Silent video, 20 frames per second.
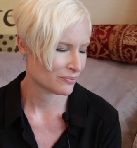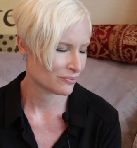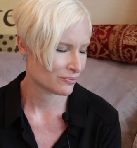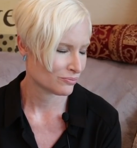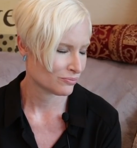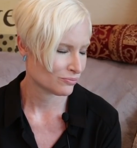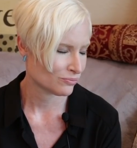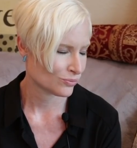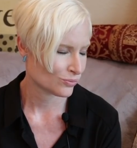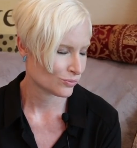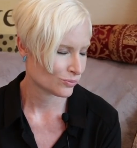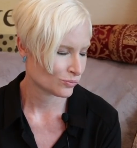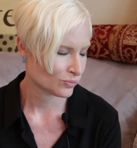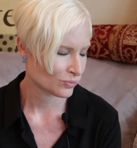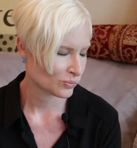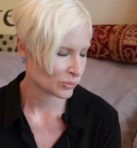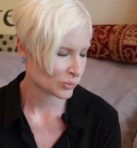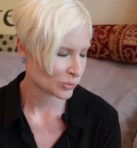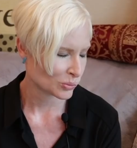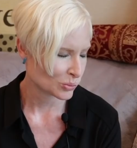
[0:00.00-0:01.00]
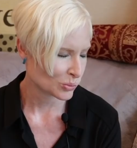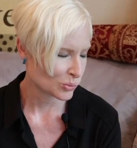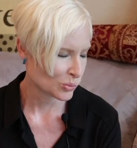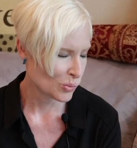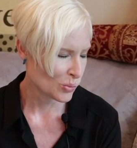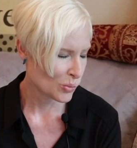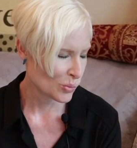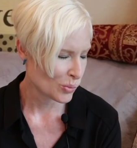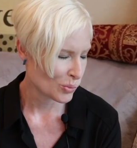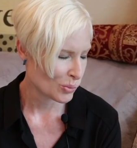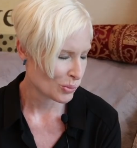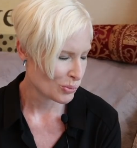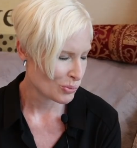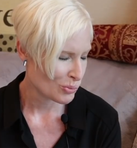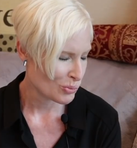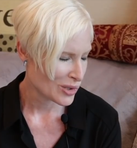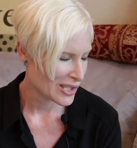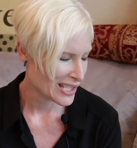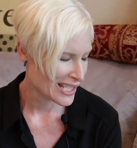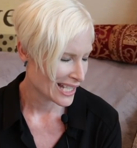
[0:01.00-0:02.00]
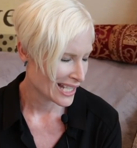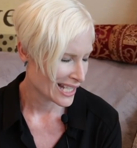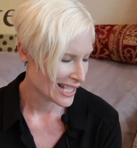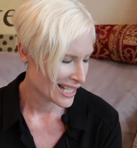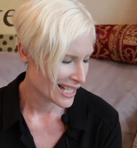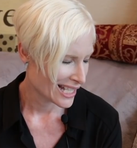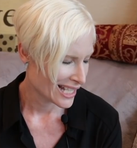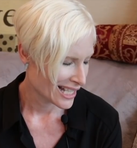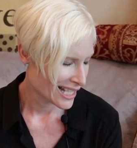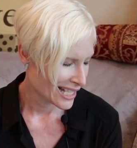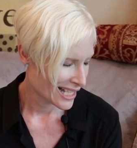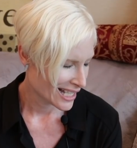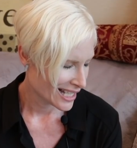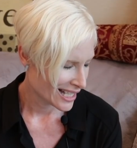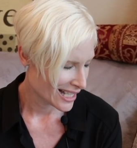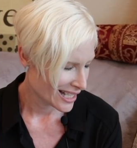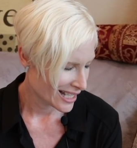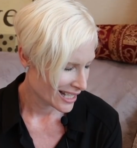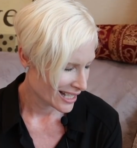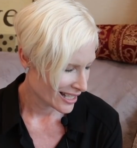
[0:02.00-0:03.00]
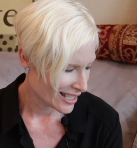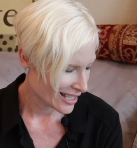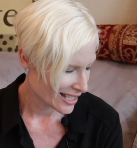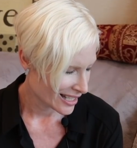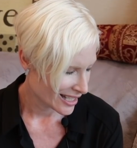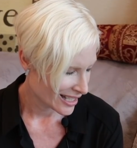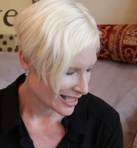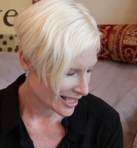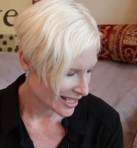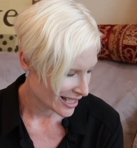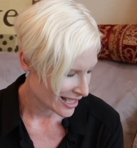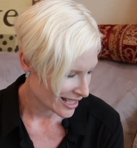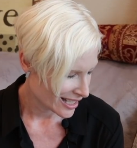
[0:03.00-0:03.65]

No one is speaking in this clip.